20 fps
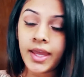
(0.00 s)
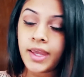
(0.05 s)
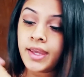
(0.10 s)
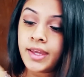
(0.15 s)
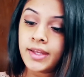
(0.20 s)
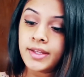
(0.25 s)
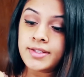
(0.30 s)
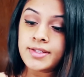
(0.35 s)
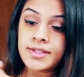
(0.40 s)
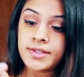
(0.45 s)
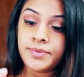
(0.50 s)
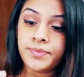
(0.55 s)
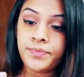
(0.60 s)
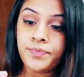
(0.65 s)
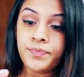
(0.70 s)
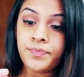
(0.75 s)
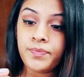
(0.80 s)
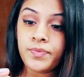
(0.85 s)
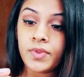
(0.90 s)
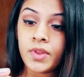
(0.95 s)
And
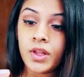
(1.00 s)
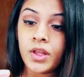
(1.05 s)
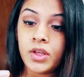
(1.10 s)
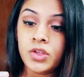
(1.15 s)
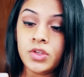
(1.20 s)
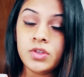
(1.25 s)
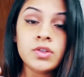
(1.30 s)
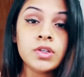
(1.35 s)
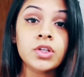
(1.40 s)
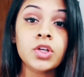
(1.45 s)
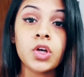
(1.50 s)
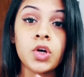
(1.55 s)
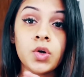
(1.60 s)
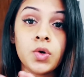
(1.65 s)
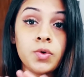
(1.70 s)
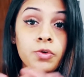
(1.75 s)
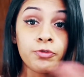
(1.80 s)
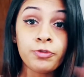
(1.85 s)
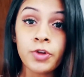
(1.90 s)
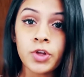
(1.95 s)
you can
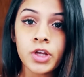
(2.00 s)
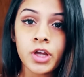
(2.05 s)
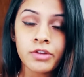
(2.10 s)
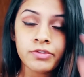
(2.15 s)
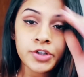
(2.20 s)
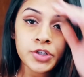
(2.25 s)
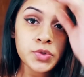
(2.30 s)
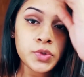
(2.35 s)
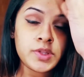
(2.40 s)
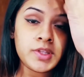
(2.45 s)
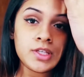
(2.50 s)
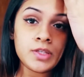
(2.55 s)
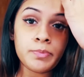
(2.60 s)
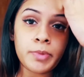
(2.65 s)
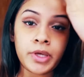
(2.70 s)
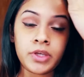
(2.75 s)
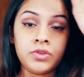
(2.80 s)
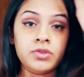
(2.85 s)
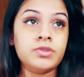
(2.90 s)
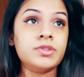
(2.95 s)
go full coverage with this
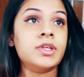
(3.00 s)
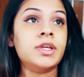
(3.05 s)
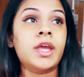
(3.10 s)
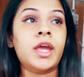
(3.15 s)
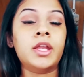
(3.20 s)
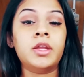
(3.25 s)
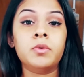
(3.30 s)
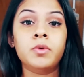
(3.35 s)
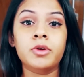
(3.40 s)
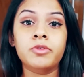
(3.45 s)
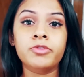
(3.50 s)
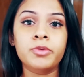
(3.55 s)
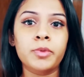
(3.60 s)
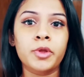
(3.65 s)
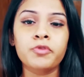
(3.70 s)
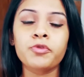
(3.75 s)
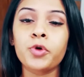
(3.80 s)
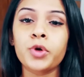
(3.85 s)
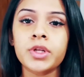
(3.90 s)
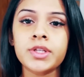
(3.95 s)
by using anywhere from
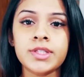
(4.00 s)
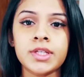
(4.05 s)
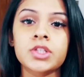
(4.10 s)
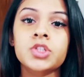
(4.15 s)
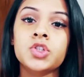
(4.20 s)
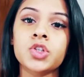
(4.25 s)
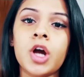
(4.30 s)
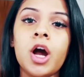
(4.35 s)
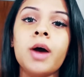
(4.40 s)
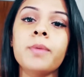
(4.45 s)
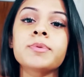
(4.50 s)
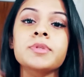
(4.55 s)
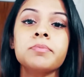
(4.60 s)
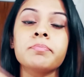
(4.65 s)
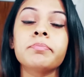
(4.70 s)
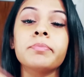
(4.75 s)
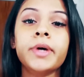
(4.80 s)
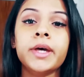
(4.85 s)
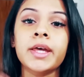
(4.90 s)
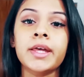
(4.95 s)
4 to 6 drops,
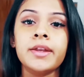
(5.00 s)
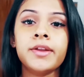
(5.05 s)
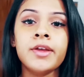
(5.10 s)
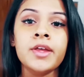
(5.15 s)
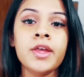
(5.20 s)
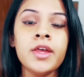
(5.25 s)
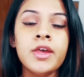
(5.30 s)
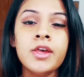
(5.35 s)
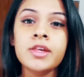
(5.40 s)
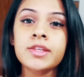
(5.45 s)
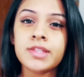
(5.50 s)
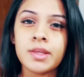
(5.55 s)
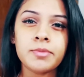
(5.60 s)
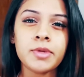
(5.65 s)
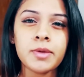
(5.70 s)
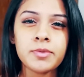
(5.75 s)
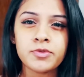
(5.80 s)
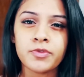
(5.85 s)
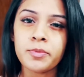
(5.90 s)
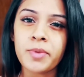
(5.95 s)
but
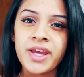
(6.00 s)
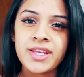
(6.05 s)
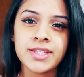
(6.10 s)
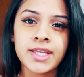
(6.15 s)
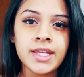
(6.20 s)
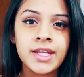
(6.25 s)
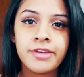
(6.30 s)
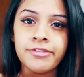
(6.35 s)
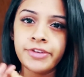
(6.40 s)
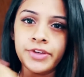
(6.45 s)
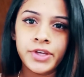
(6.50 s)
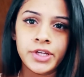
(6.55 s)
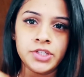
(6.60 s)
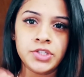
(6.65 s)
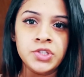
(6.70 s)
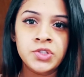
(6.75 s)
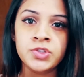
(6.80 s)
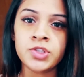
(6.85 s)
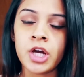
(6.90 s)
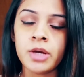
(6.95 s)
sometimes for my skin, I feel like
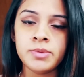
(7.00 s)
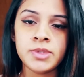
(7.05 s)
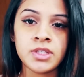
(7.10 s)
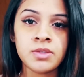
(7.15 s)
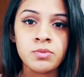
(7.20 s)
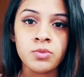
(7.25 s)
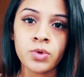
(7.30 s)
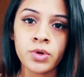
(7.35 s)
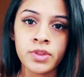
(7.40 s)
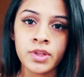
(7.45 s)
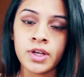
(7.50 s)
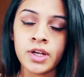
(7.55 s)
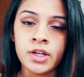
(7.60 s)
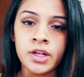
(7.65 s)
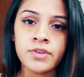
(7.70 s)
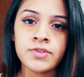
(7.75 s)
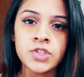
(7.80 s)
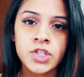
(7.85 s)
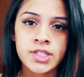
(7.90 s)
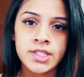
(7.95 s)
2 drops is more than
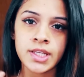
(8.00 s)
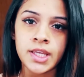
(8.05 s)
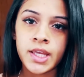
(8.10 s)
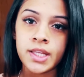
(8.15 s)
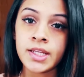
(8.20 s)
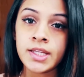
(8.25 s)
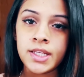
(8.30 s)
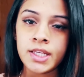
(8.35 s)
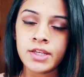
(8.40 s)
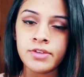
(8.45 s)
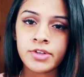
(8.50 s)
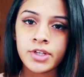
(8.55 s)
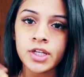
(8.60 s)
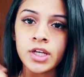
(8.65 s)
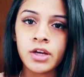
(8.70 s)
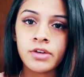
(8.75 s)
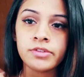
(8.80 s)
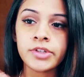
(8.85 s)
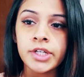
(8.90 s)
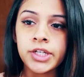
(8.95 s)
enough just to get an even
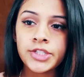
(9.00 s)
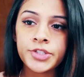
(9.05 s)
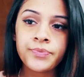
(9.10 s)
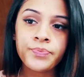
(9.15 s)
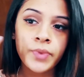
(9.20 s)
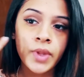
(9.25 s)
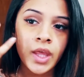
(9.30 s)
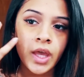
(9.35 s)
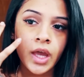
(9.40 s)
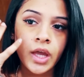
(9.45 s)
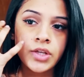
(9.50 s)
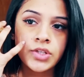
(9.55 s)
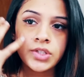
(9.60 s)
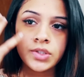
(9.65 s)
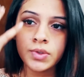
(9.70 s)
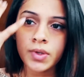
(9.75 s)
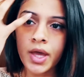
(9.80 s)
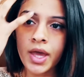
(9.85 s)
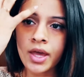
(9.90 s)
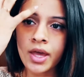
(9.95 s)
coverage. I
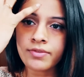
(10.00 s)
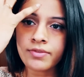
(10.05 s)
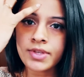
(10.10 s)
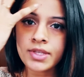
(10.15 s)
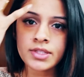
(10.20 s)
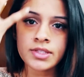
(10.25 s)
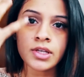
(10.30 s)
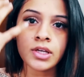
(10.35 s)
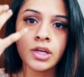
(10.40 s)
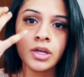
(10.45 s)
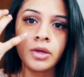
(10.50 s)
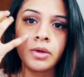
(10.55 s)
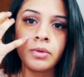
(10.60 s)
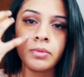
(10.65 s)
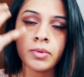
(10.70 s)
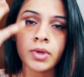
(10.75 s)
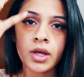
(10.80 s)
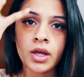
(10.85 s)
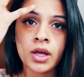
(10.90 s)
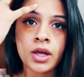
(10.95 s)
do have some
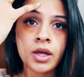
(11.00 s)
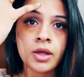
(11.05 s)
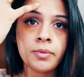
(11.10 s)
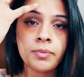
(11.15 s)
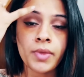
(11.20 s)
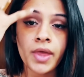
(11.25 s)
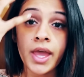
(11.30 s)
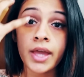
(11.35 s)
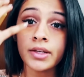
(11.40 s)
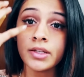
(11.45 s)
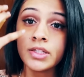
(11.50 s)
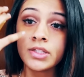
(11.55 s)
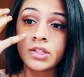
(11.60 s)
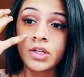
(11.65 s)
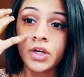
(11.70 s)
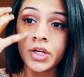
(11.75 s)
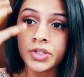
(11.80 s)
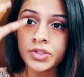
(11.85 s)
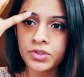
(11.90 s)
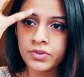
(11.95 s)
acne
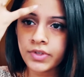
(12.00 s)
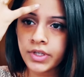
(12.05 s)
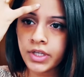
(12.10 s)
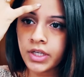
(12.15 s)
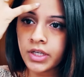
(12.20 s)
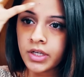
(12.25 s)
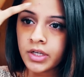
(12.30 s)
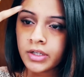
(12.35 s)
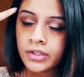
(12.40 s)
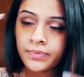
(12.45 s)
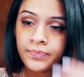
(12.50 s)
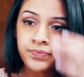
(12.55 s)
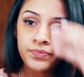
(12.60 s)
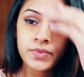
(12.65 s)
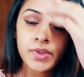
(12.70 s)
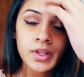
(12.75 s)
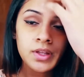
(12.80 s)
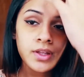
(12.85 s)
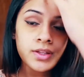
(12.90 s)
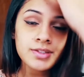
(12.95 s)
scars over here.
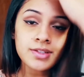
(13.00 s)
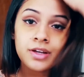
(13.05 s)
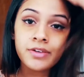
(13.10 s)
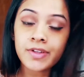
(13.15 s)
It's not